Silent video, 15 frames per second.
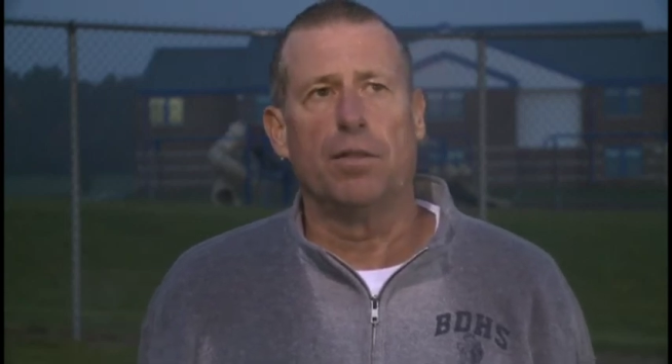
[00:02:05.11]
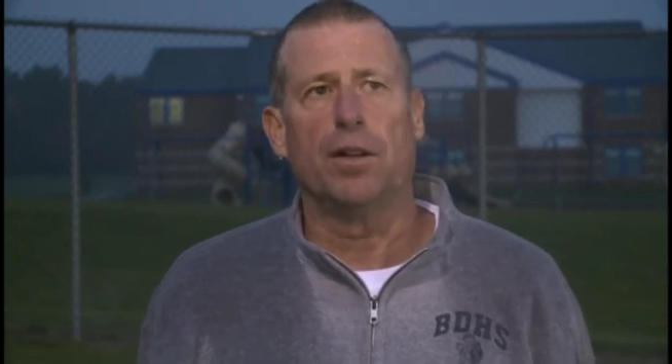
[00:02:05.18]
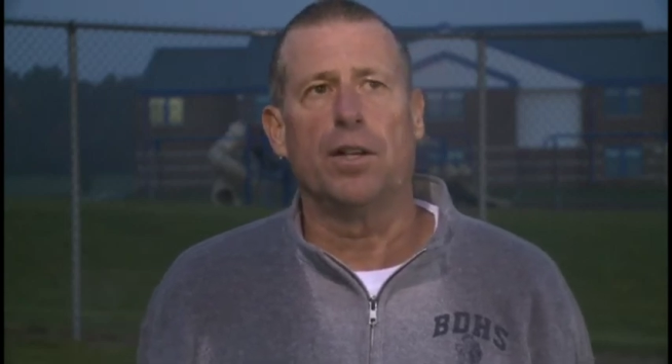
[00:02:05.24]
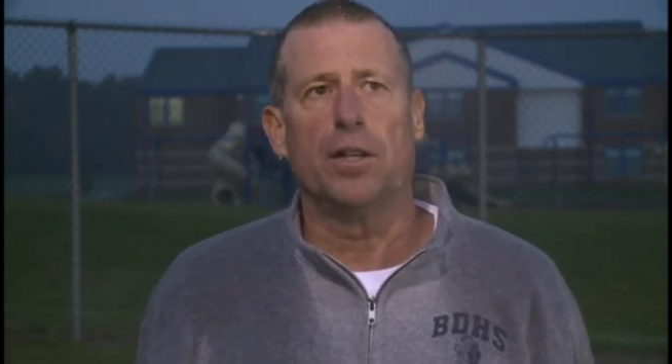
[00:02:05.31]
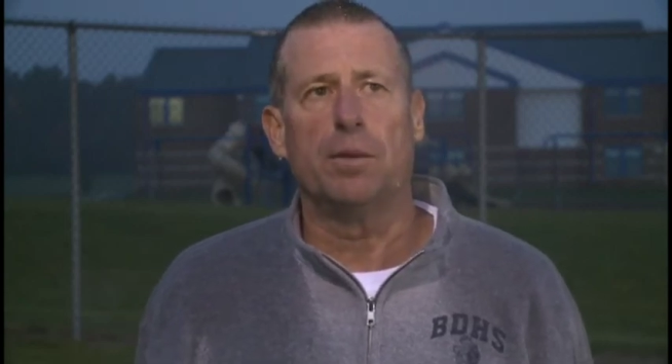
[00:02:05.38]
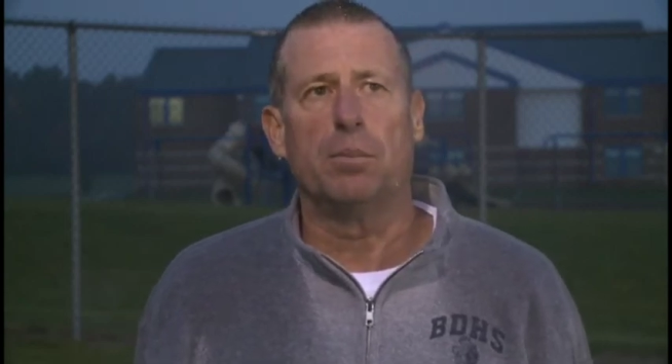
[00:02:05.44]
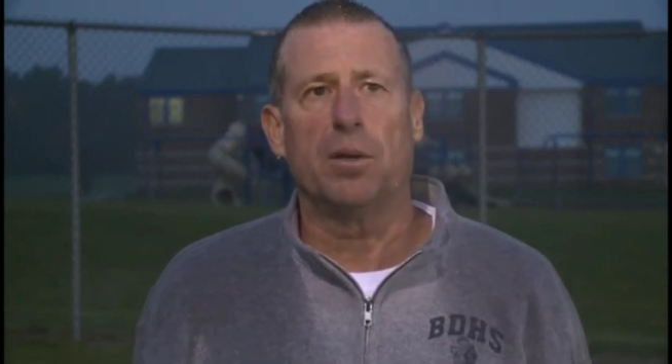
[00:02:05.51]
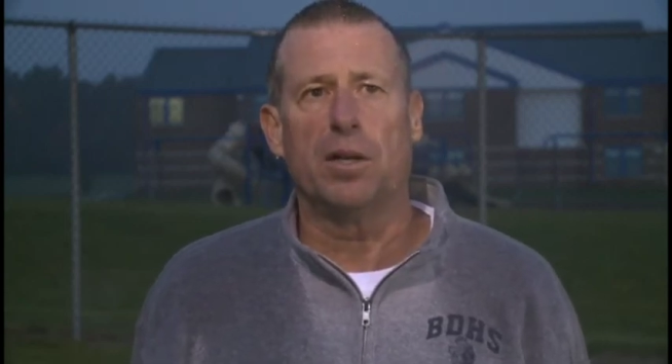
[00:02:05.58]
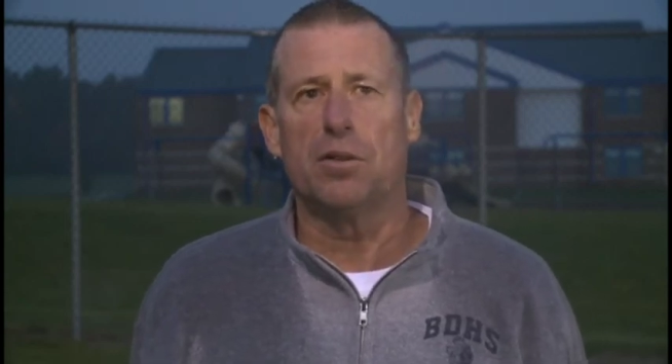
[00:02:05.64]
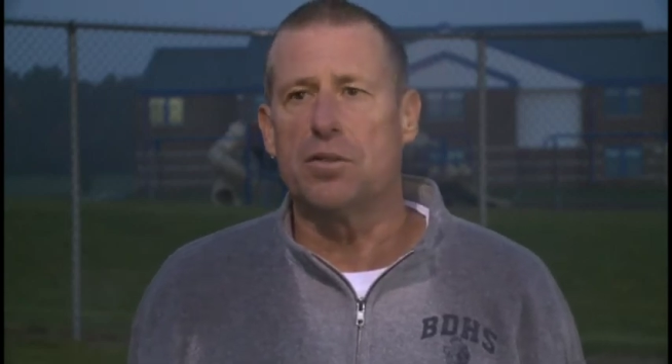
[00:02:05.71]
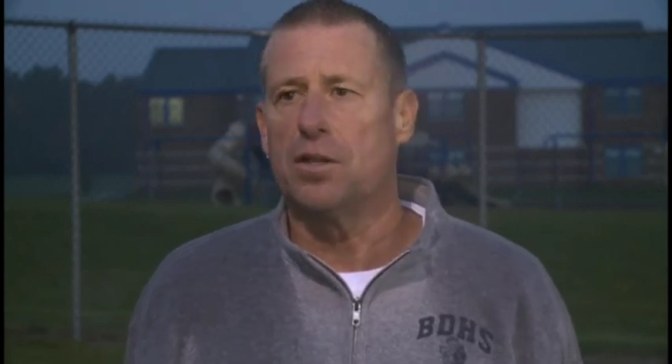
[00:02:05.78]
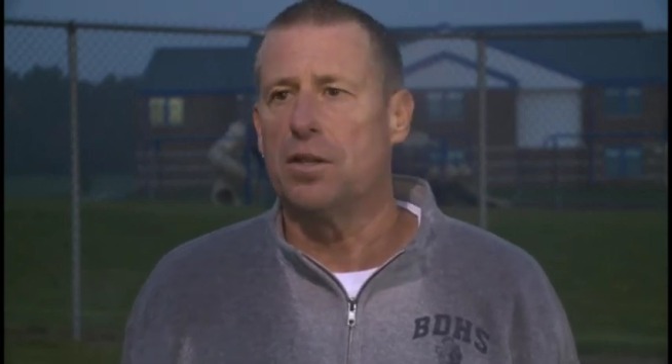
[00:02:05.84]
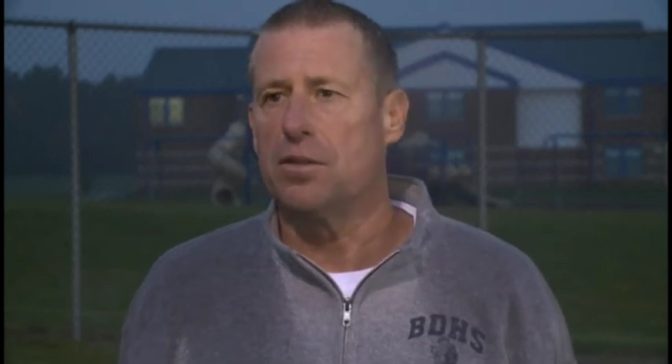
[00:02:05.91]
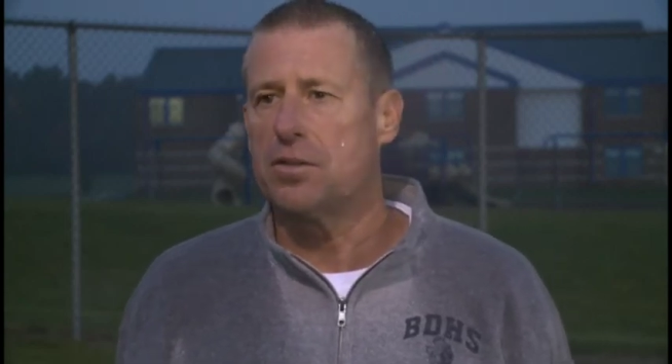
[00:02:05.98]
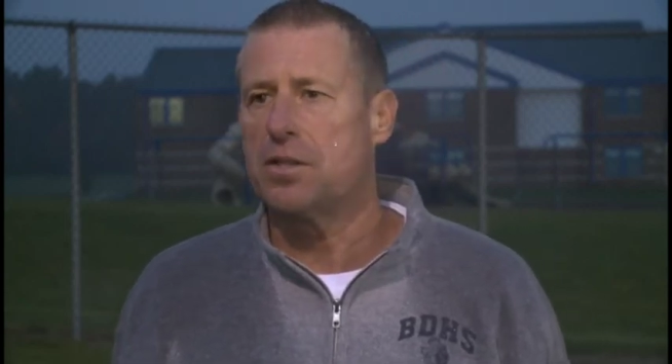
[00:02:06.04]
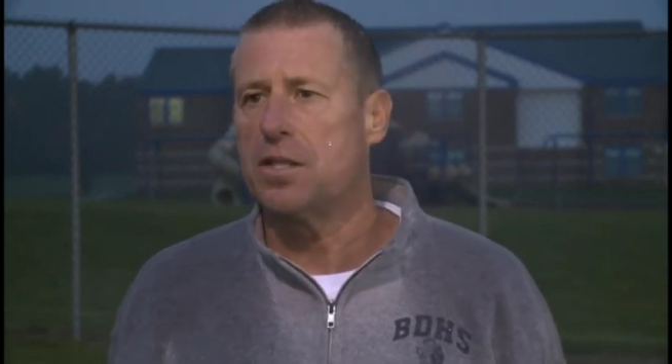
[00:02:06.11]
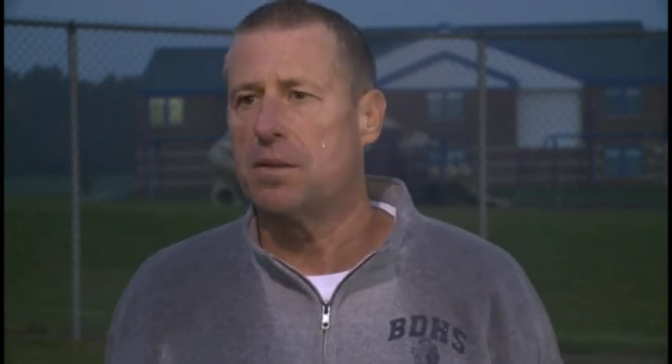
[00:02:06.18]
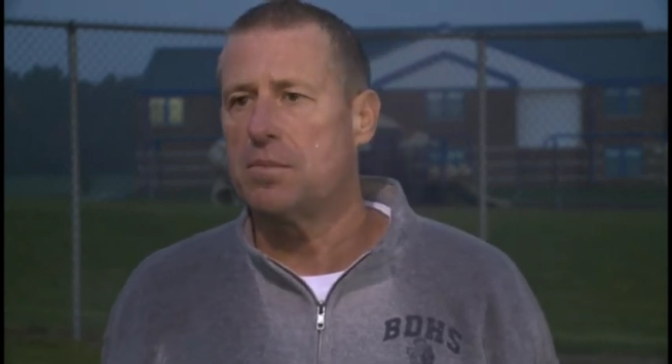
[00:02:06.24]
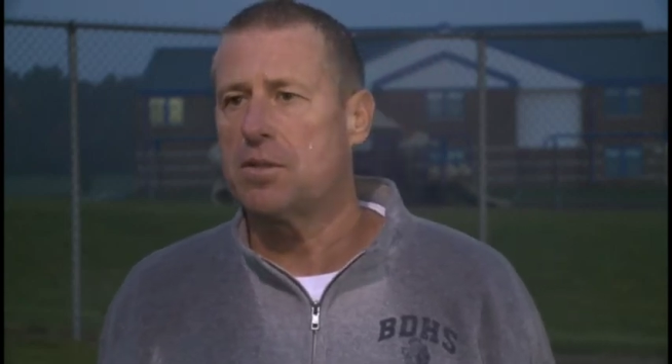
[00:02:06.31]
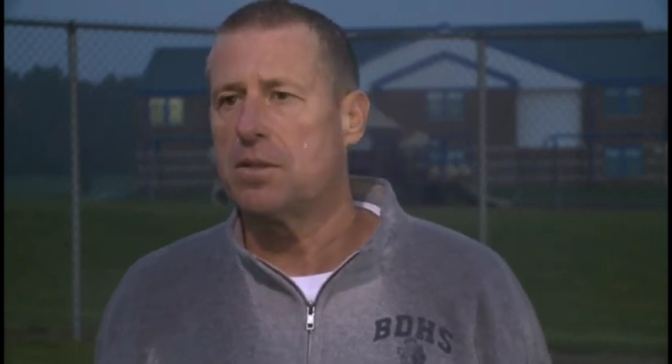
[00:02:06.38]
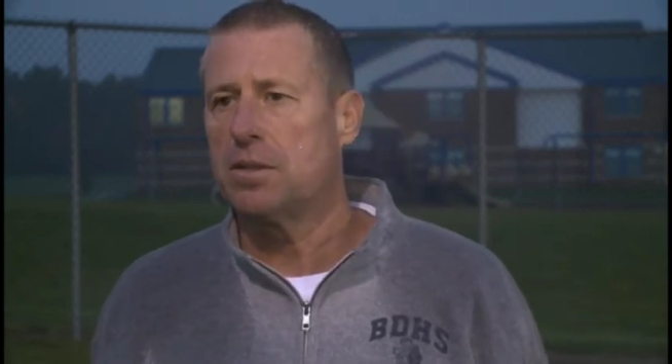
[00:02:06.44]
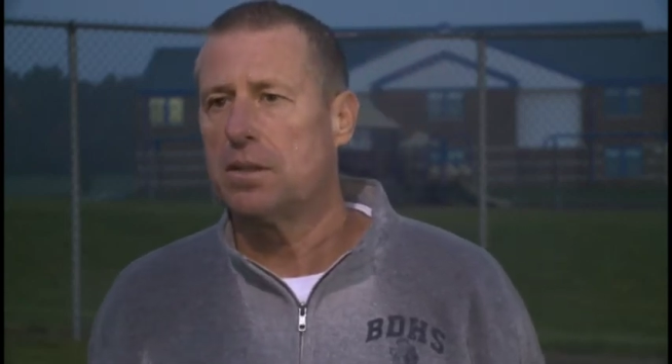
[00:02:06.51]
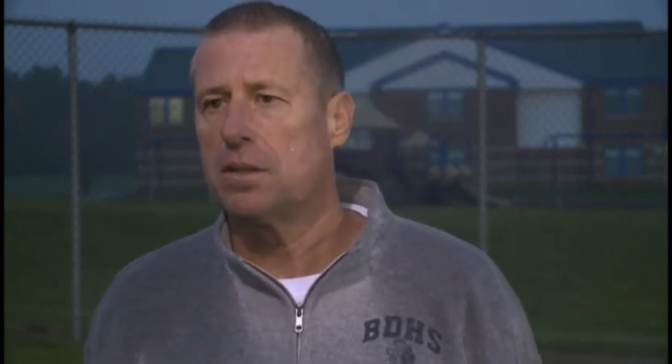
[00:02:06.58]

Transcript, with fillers: very good players on those teams.